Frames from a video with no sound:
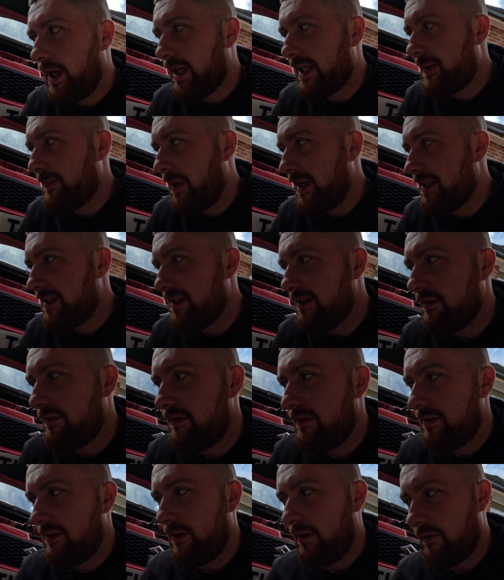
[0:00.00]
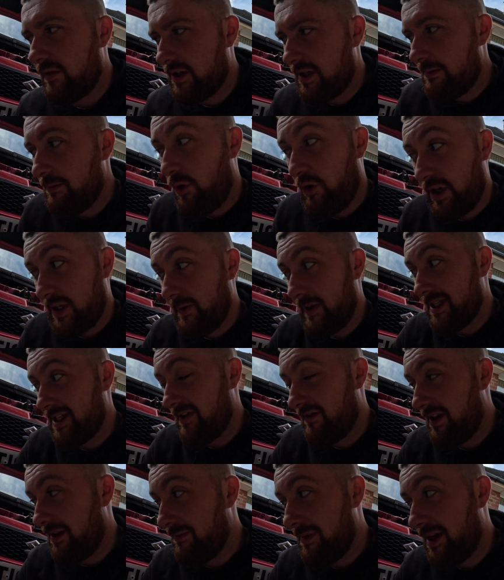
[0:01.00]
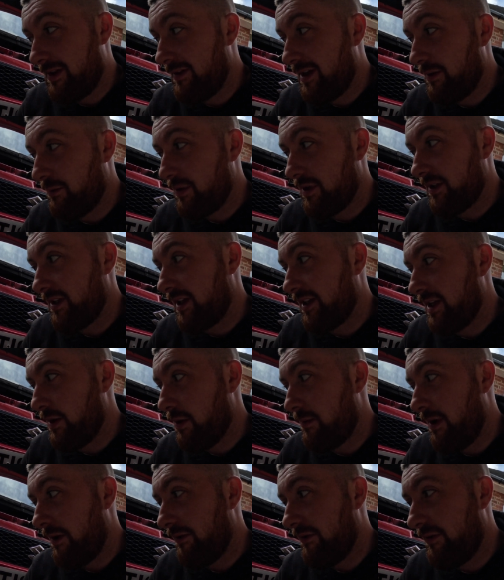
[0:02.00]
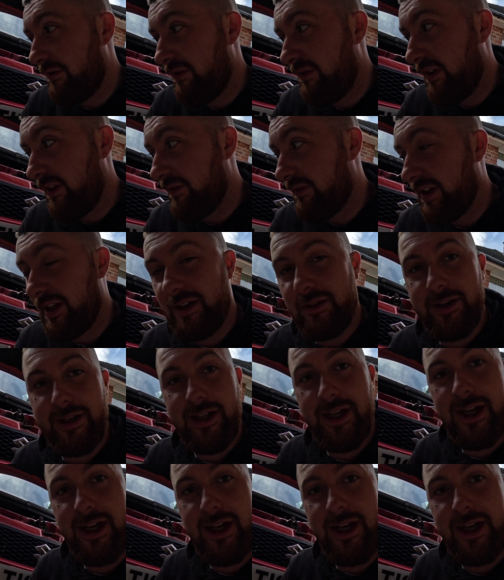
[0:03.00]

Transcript: expensive. Obviously more expensive than them. They weren't that, they were about 50 quid.